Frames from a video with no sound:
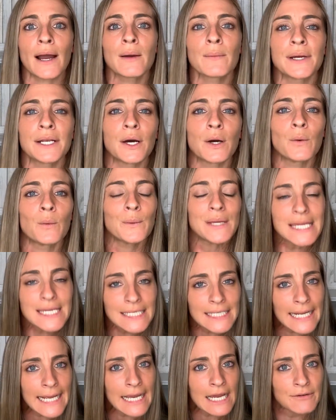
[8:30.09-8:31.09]
I went a week
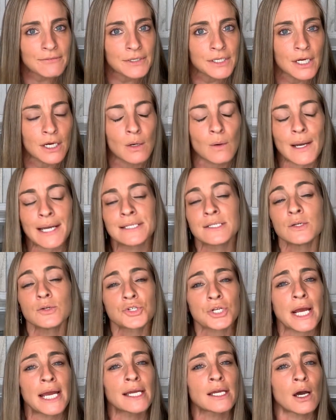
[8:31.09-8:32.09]
and a half ago. I do
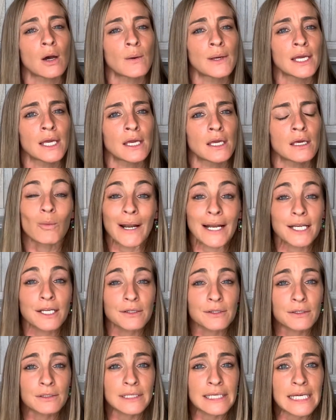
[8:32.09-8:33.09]
try going
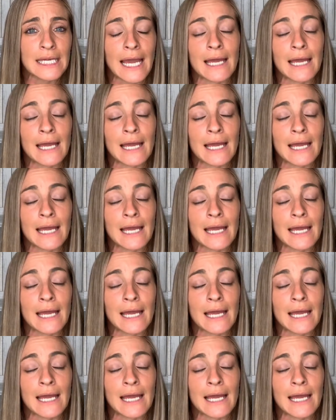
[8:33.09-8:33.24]
regularly.